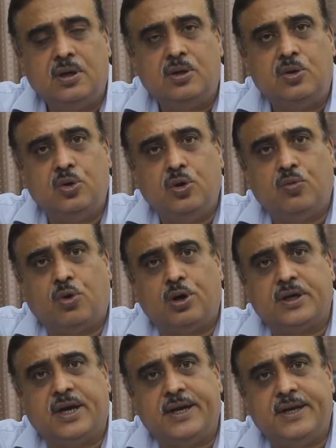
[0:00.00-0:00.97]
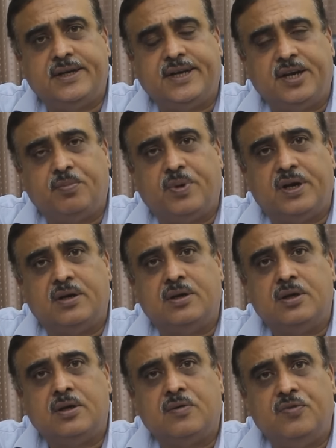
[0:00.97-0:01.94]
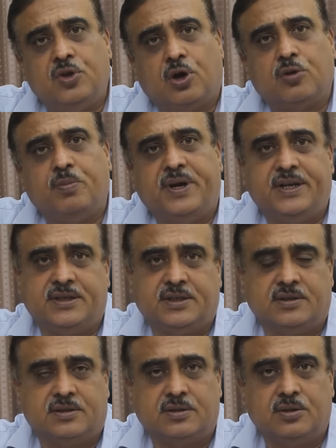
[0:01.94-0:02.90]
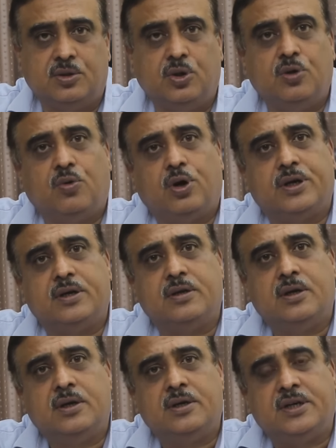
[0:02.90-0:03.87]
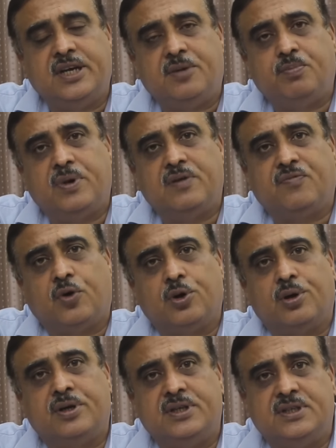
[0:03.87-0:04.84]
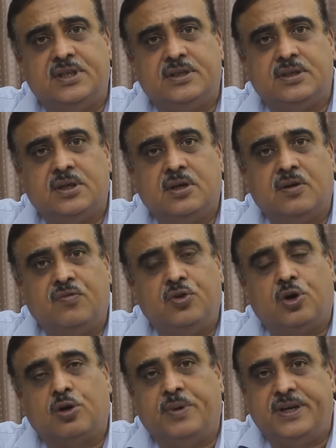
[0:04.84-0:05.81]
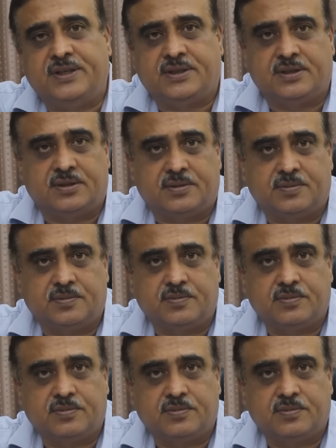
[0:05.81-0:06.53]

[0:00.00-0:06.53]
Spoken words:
Do you want any treatment without medicines? Do you want treatment for your disease without medicines?